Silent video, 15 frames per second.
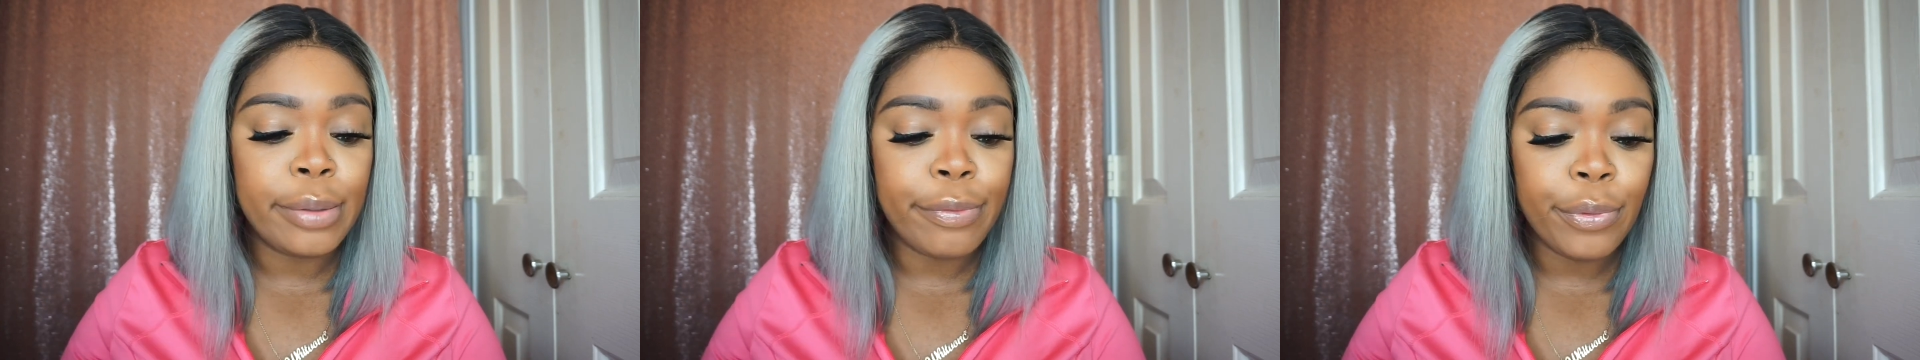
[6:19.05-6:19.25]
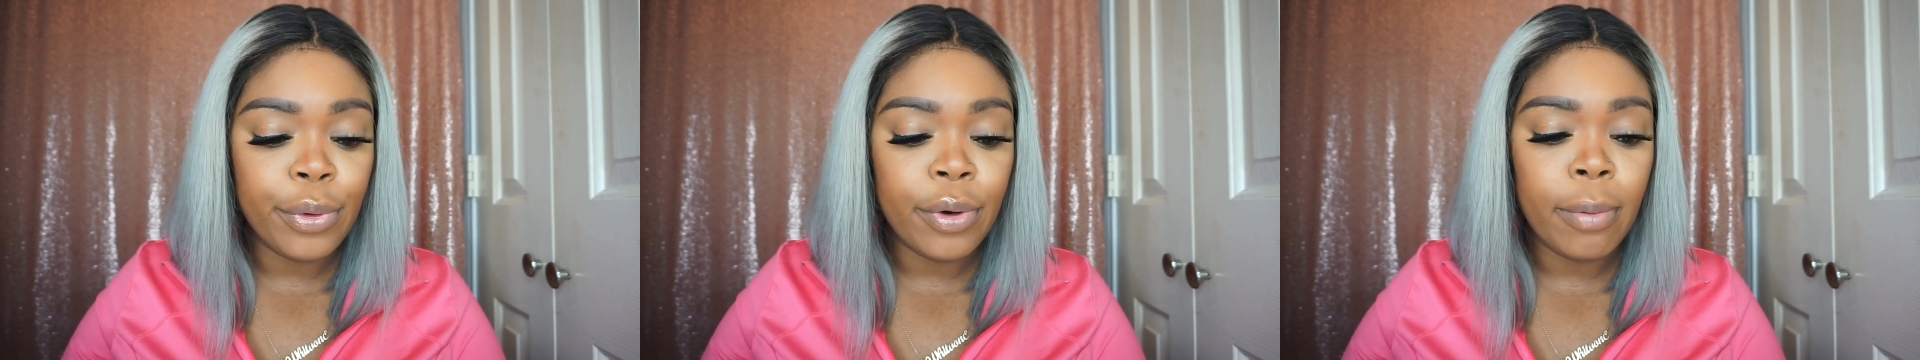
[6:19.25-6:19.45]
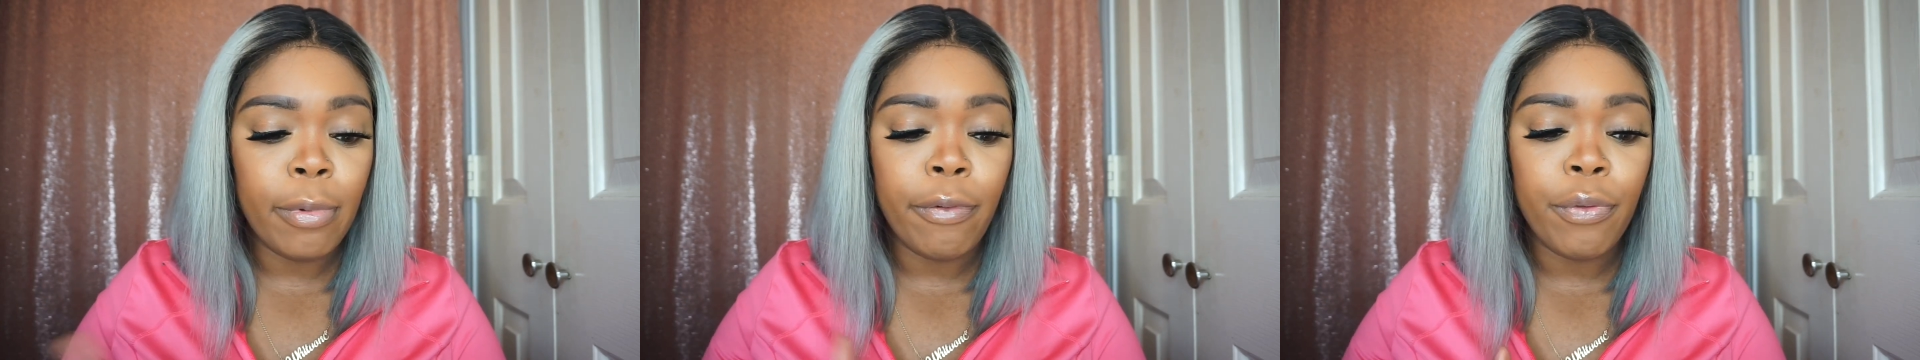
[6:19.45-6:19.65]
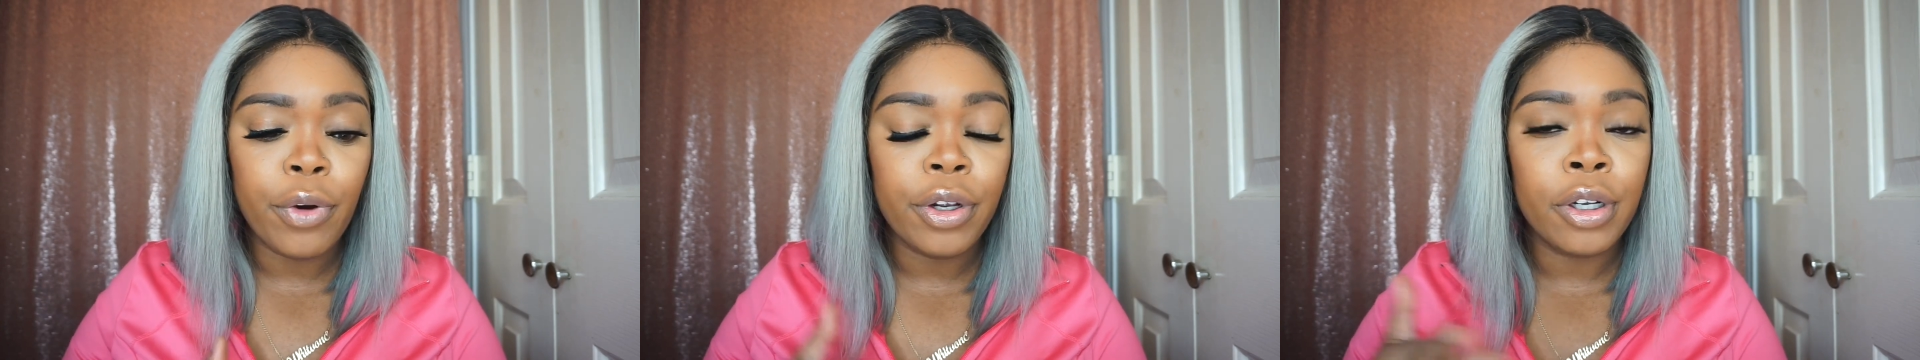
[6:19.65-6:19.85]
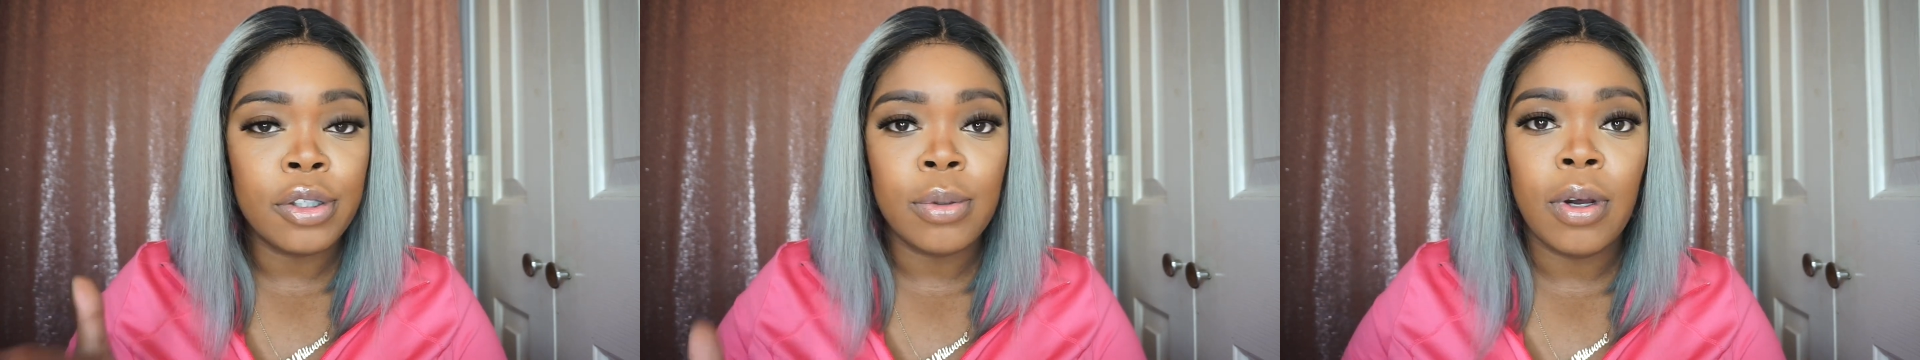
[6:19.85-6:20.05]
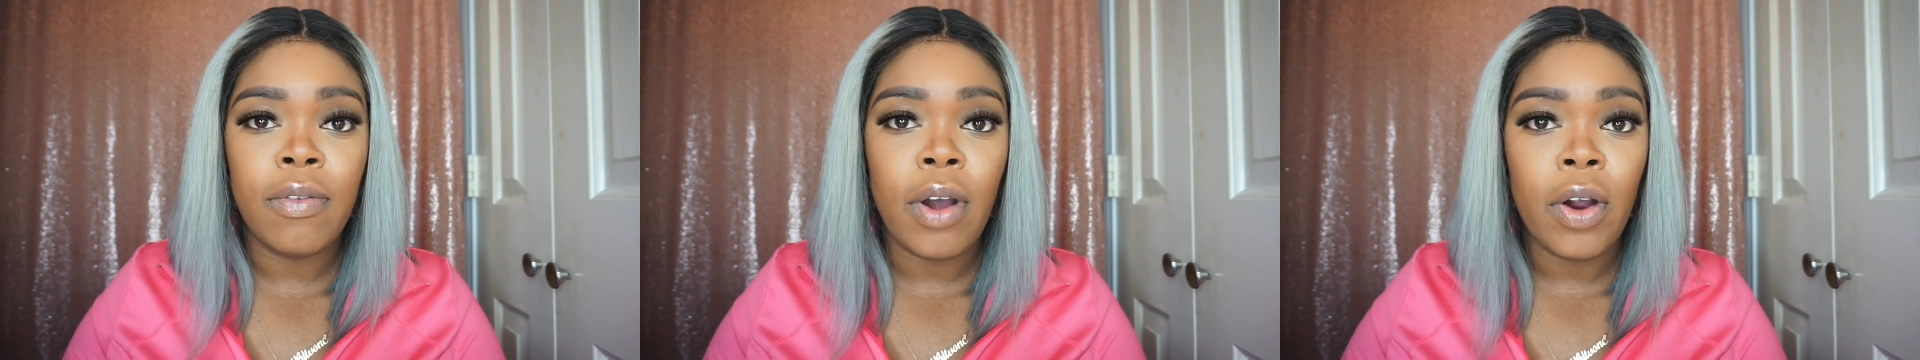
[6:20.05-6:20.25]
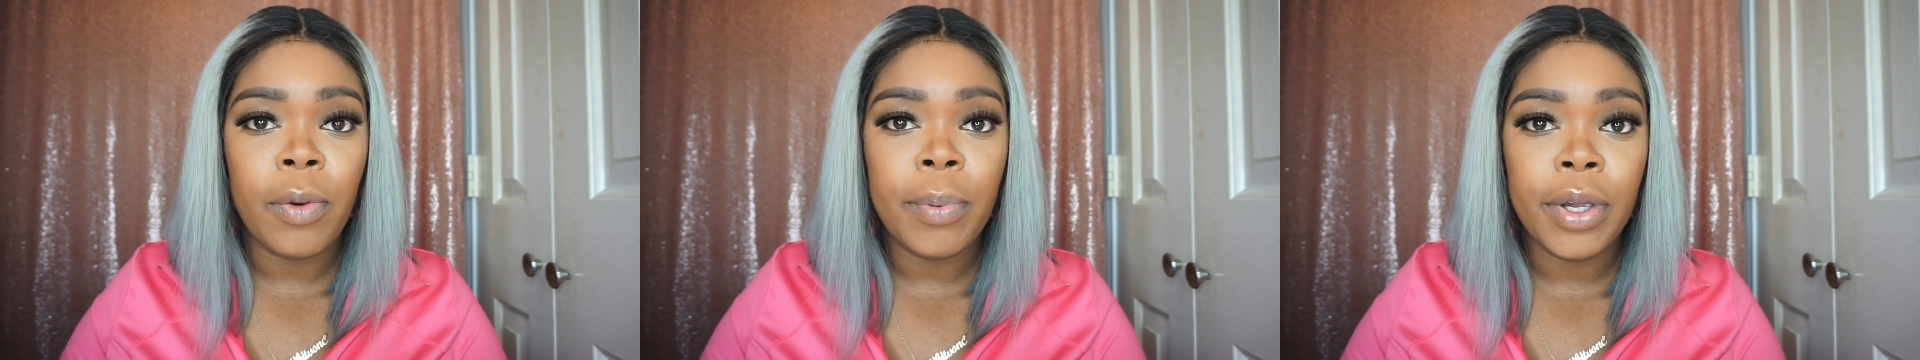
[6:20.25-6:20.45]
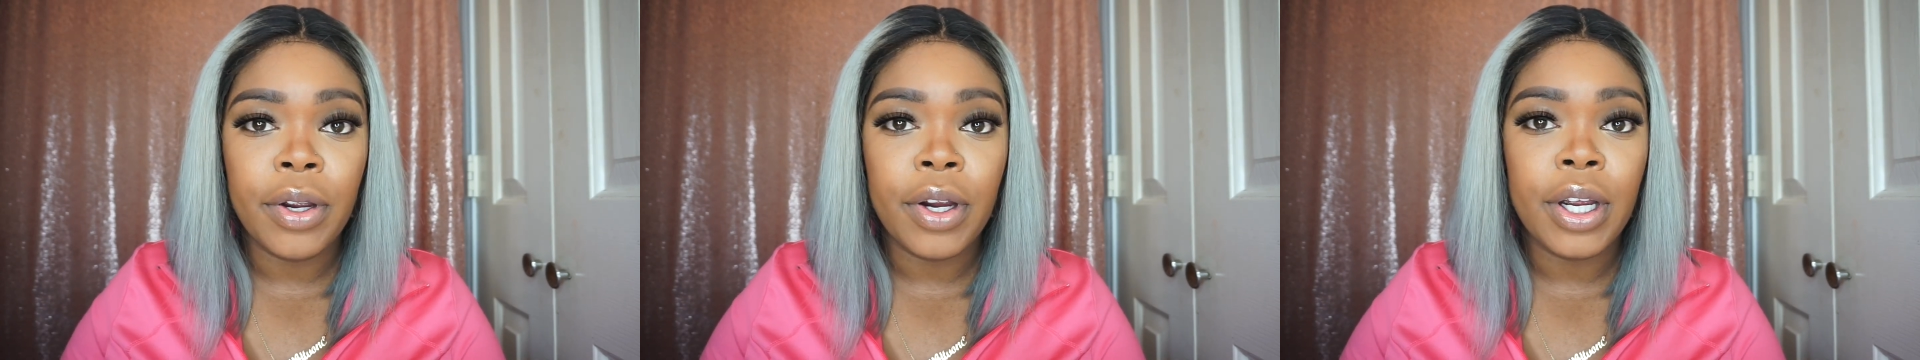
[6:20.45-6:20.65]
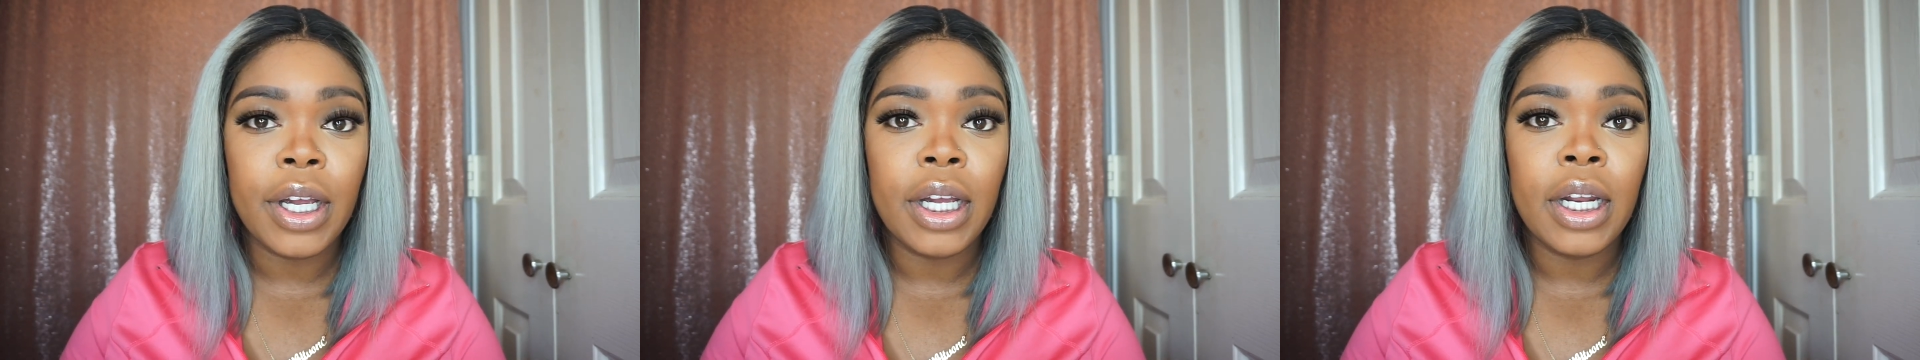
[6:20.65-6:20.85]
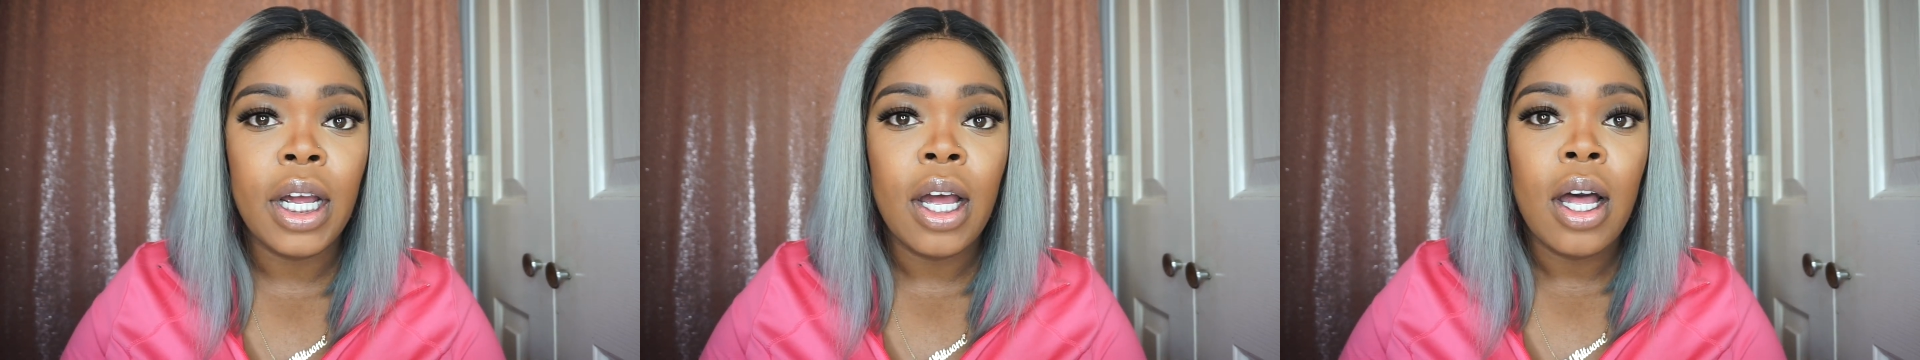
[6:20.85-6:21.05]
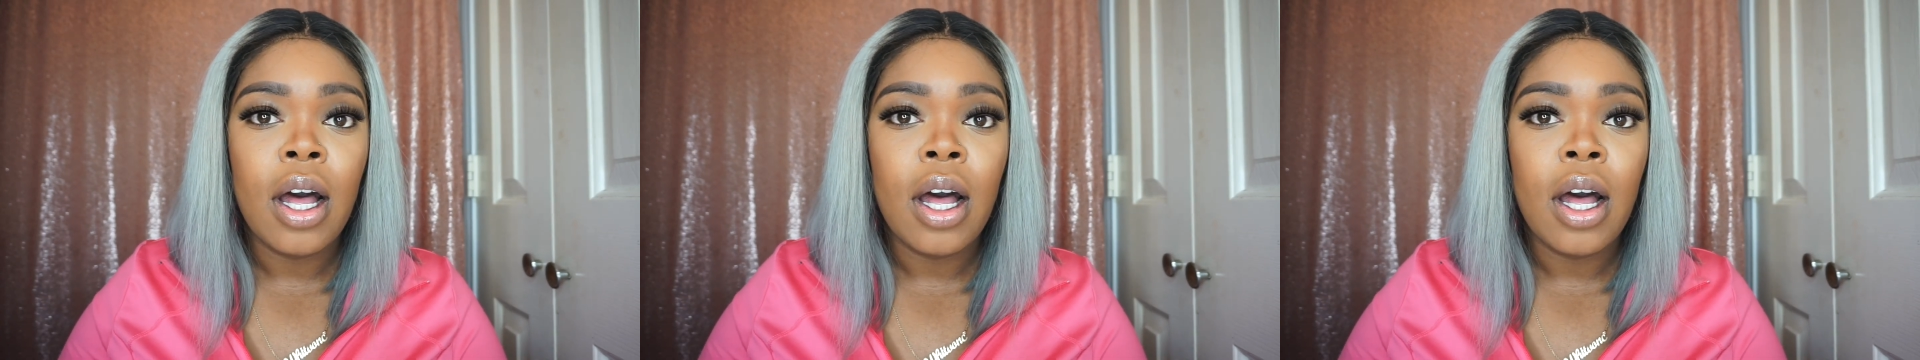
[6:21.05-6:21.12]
full before your 12-hour period